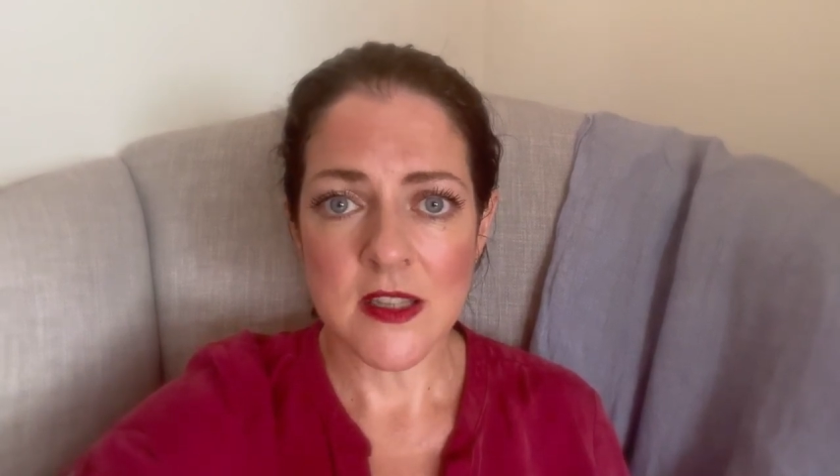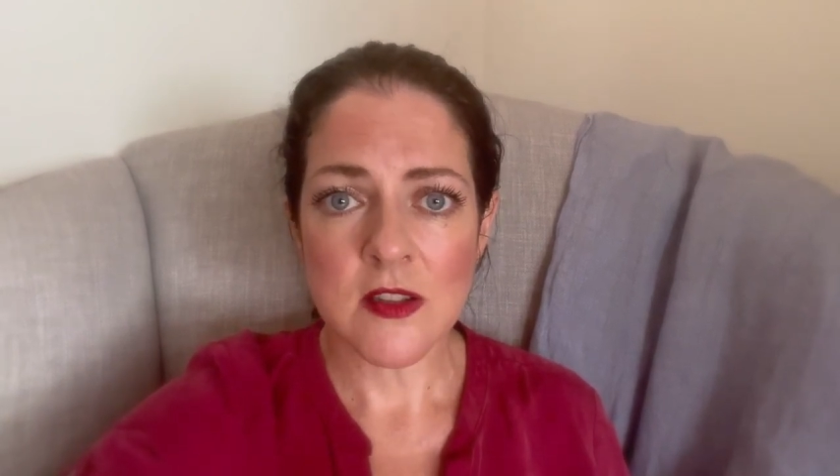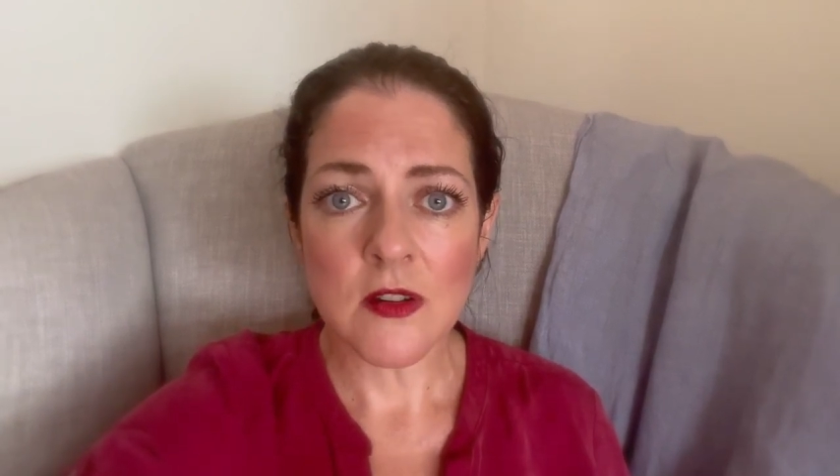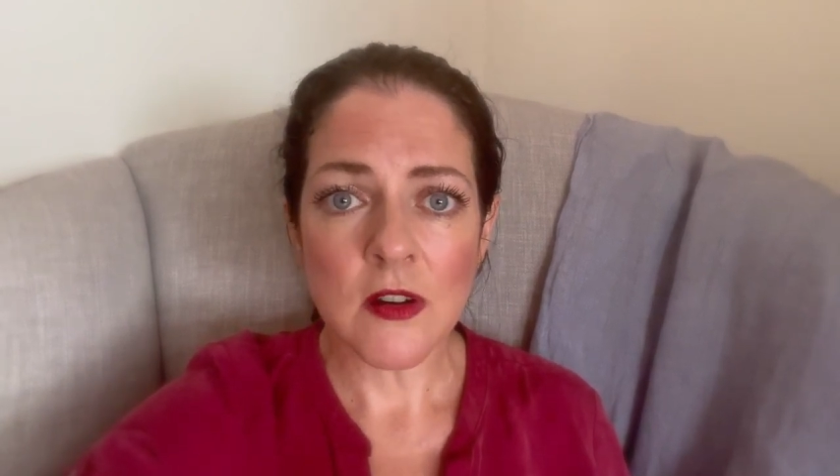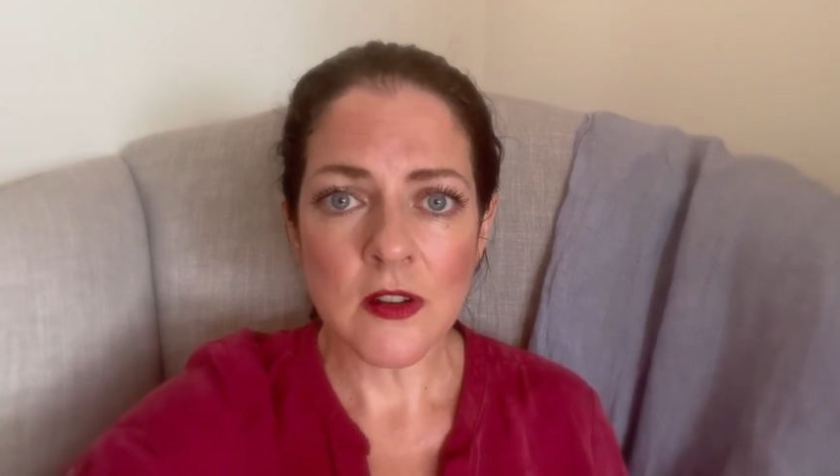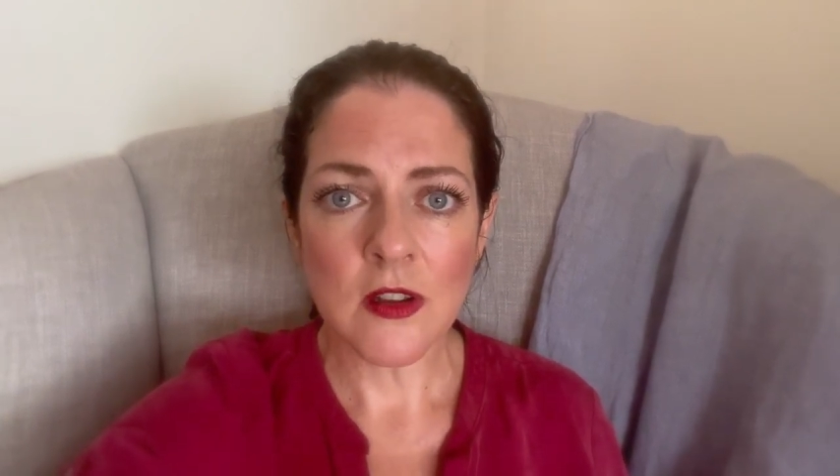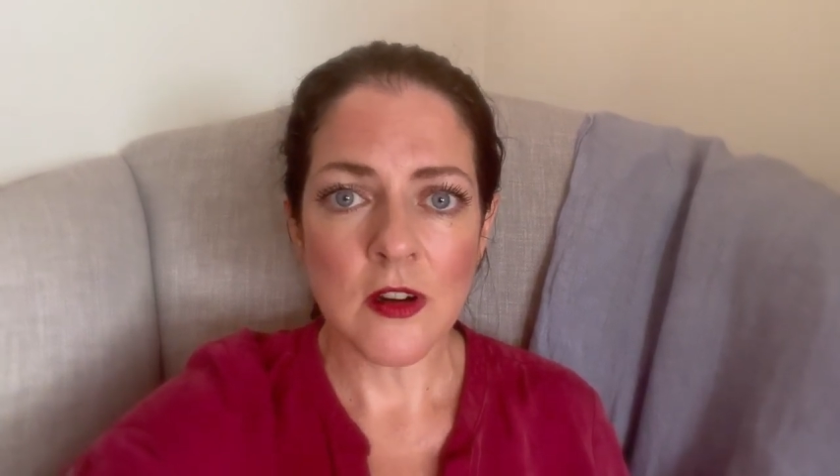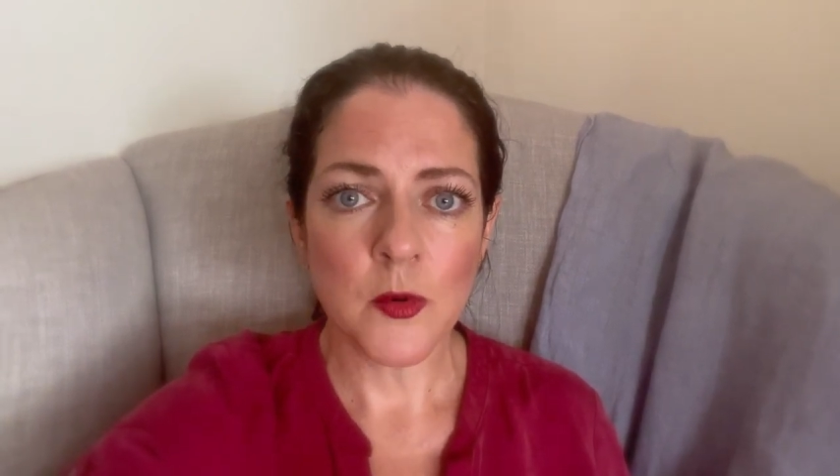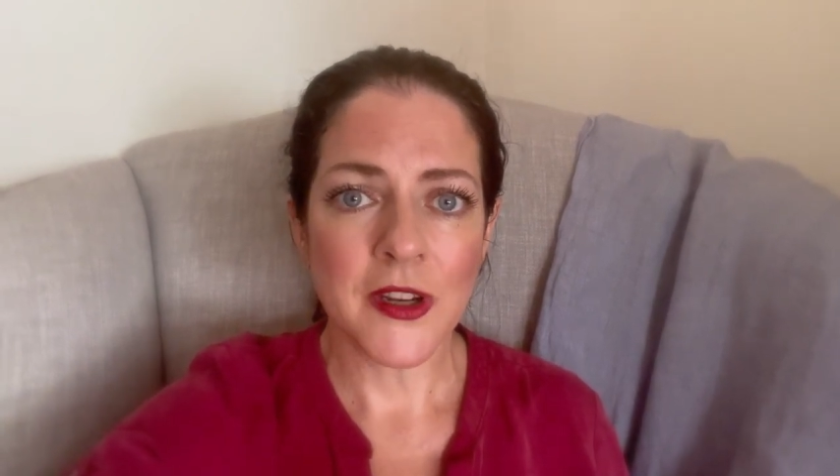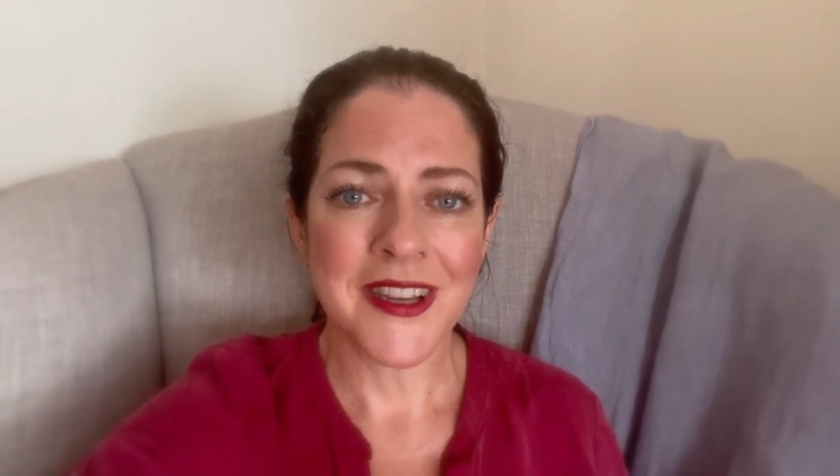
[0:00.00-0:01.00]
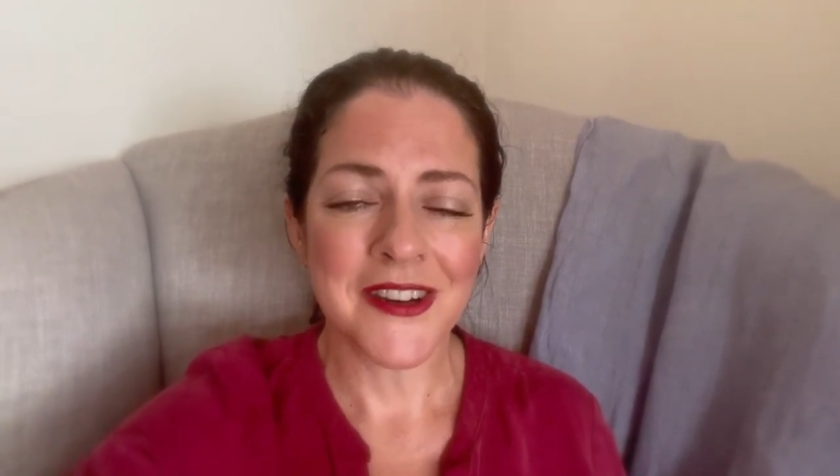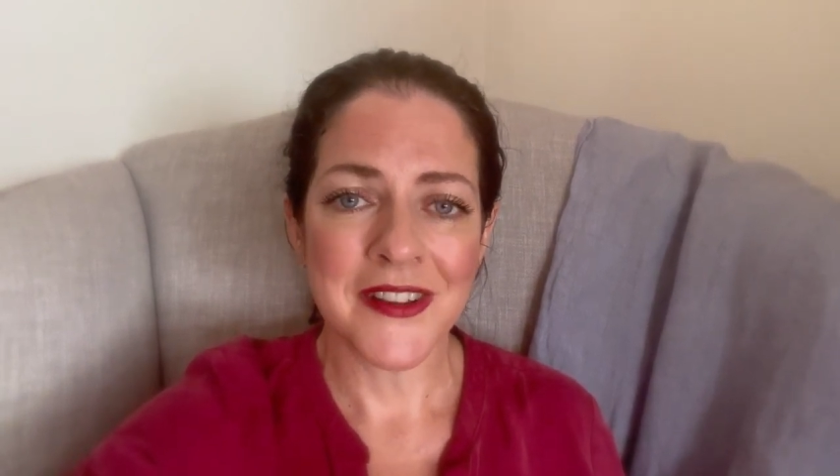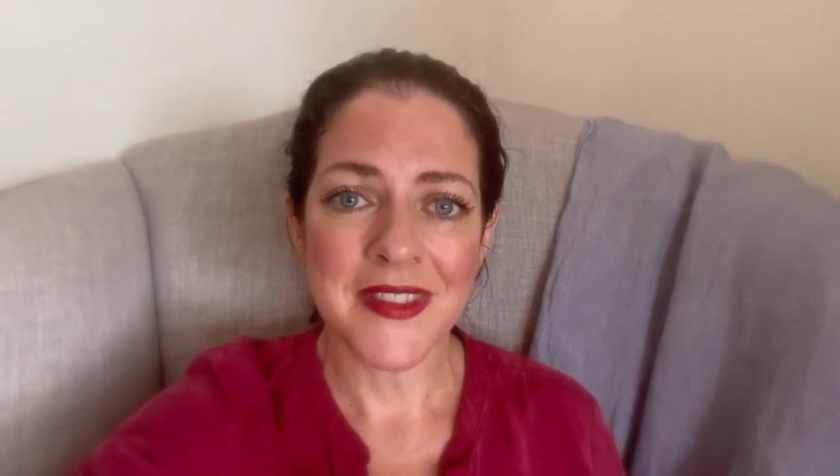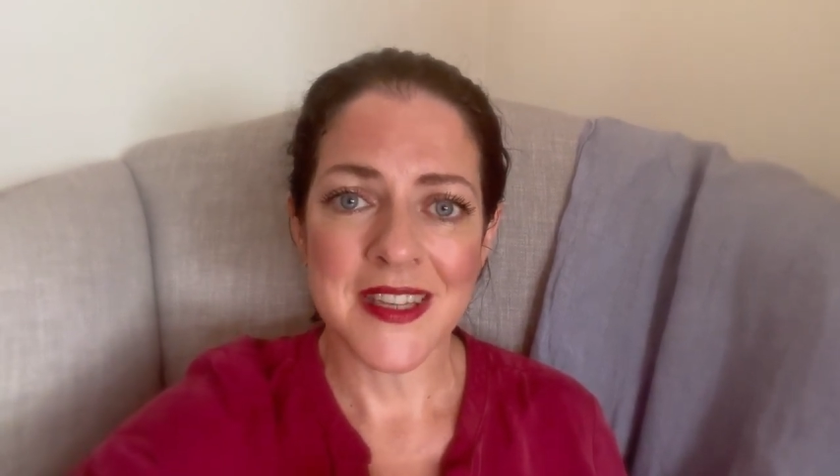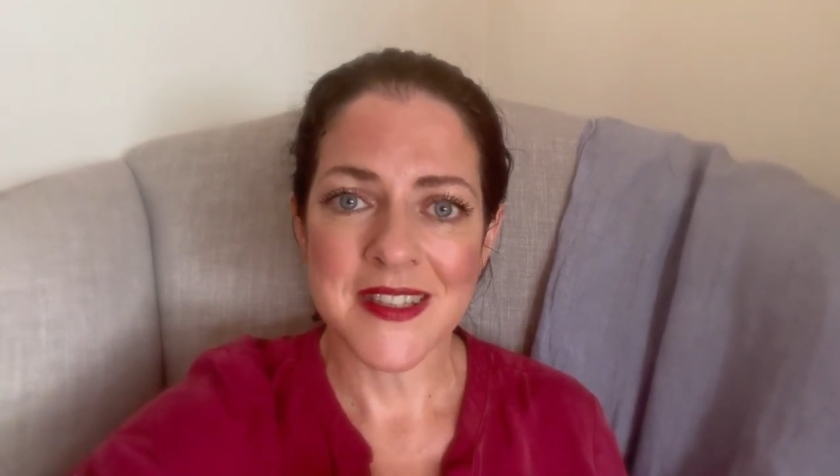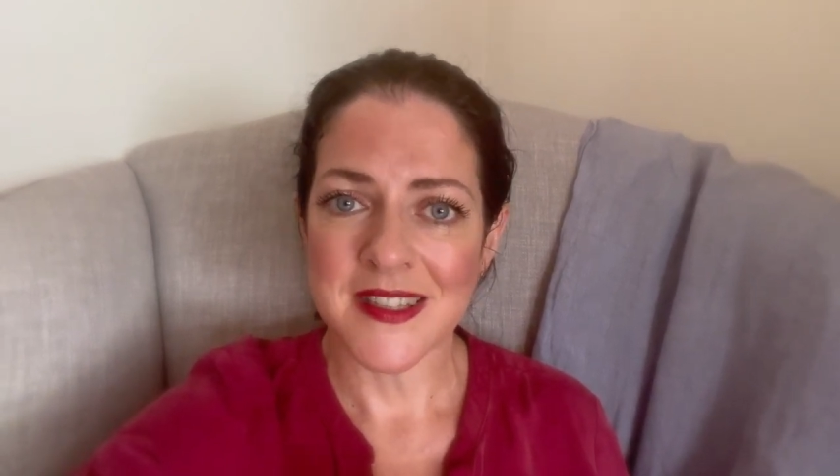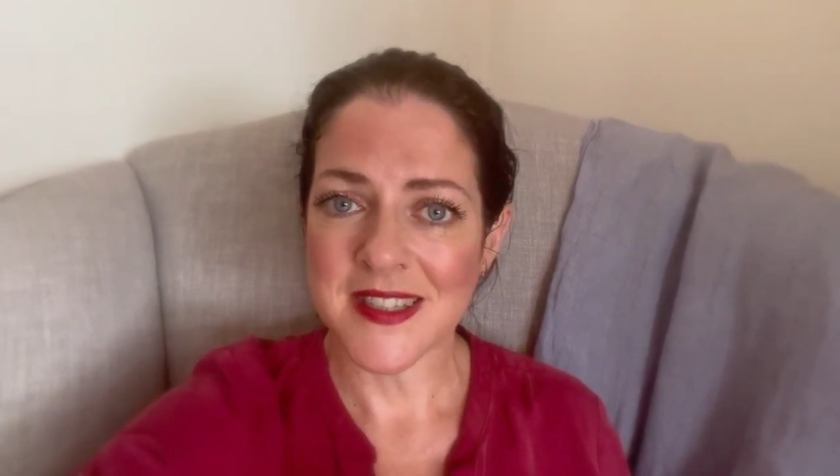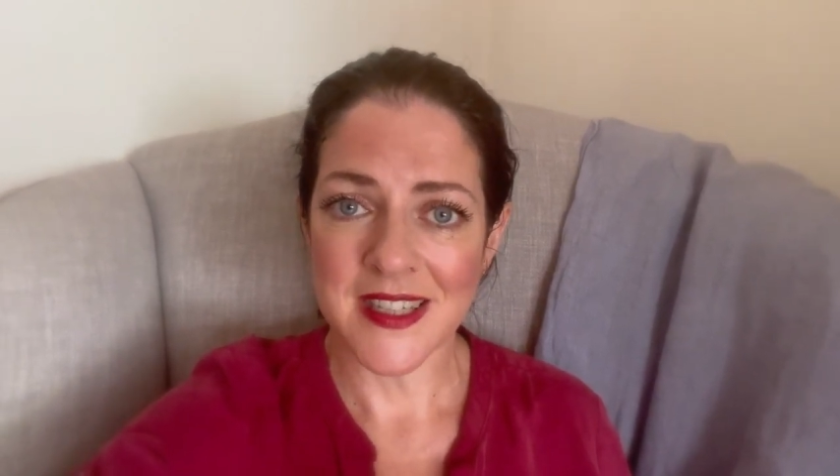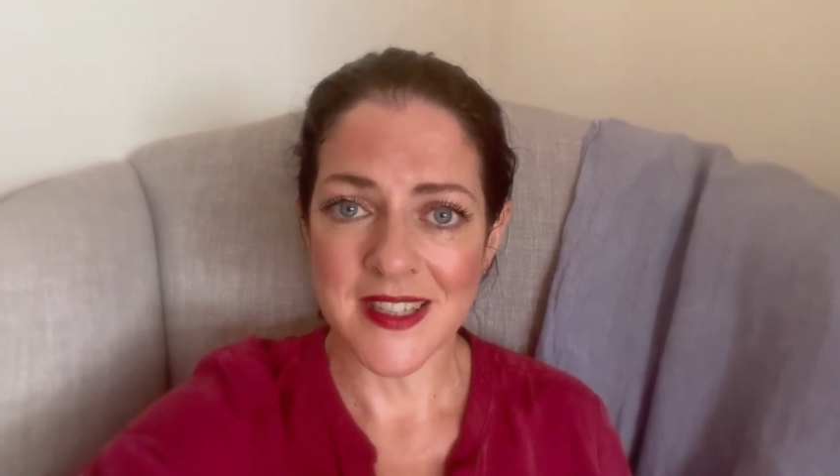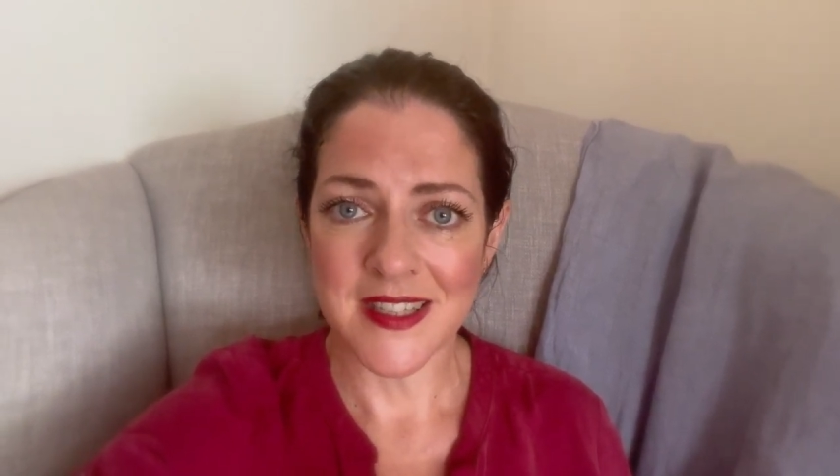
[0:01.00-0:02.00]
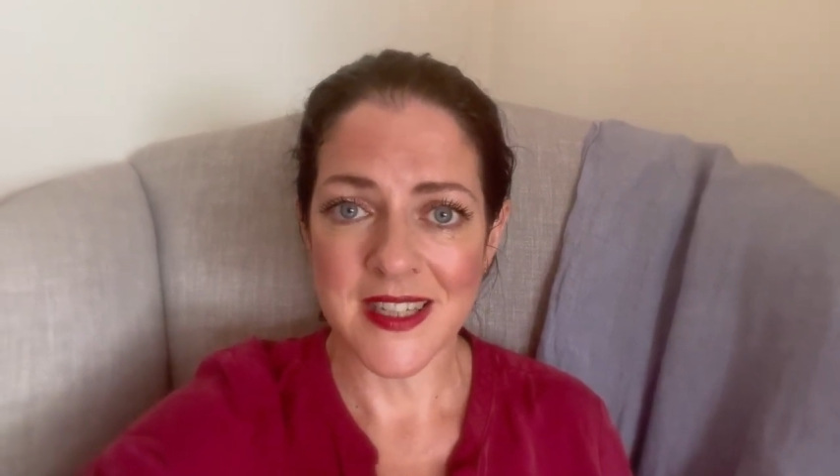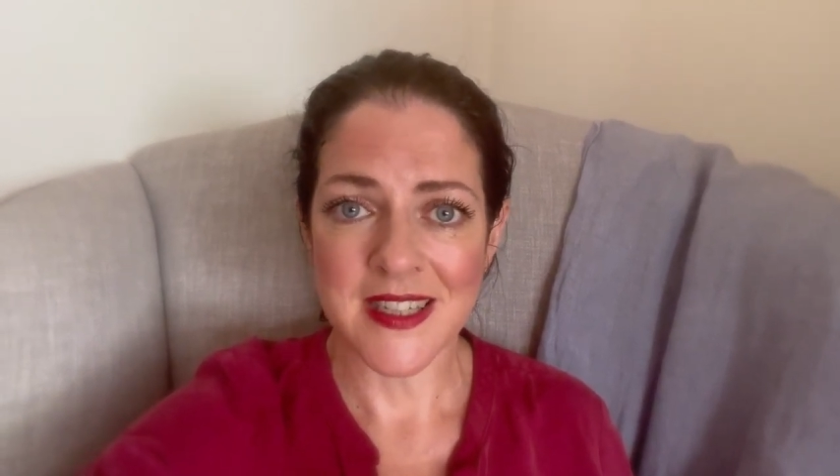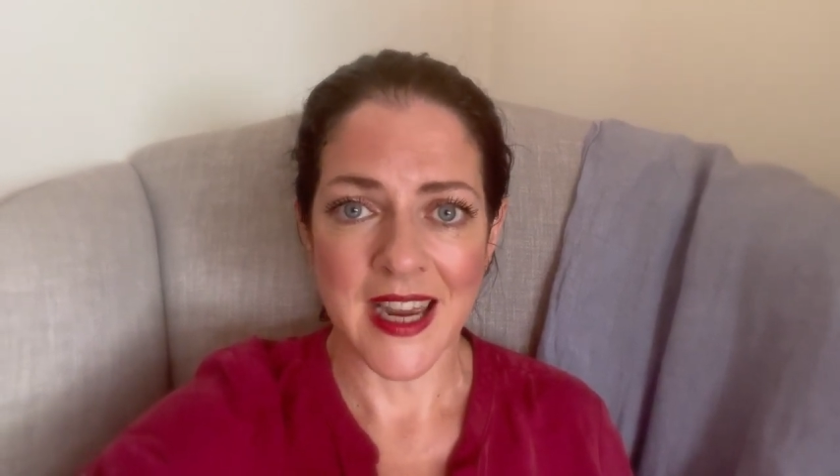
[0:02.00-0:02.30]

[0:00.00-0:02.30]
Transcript: so long working on this 60 to